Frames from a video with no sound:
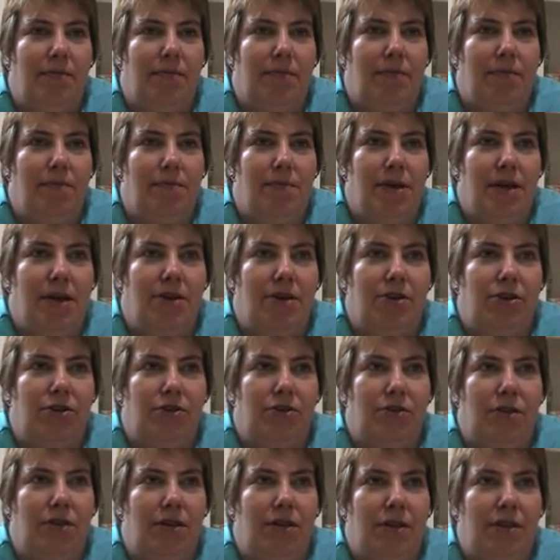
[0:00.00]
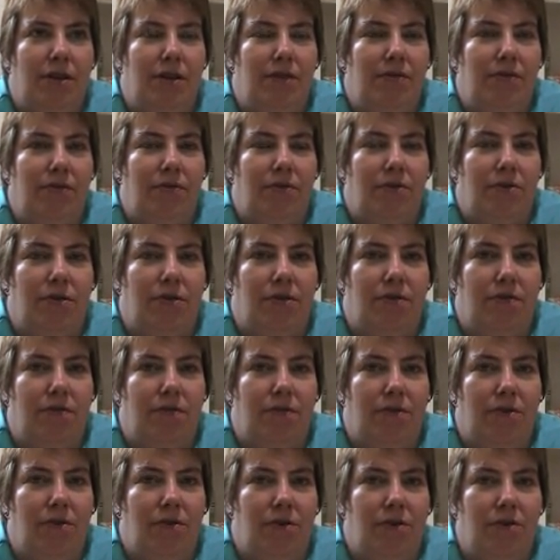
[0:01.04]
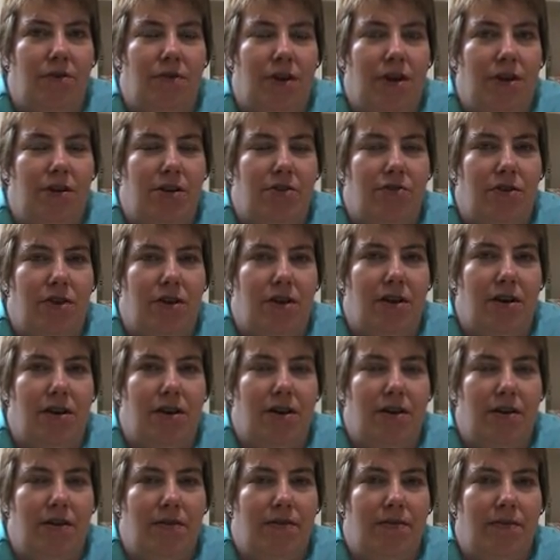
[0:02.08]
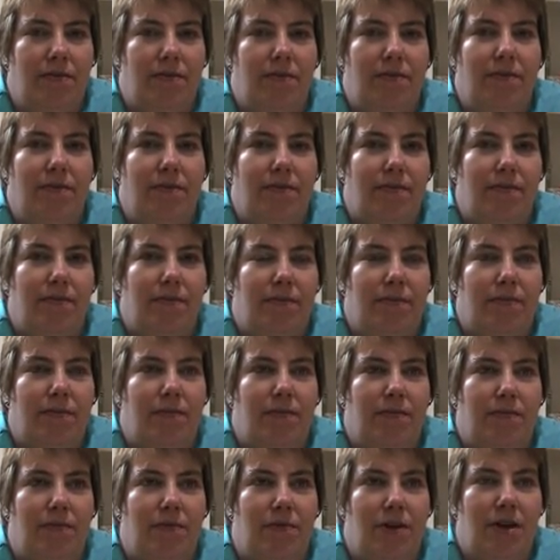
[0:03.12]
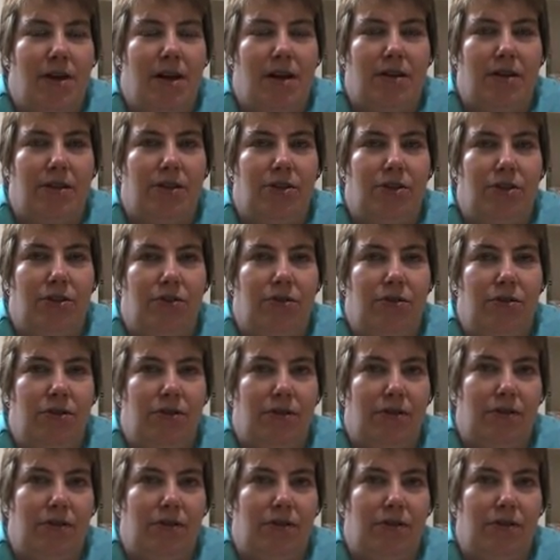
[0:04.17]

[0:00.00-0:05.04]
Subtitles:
making sure that they've got the right training, right attitude.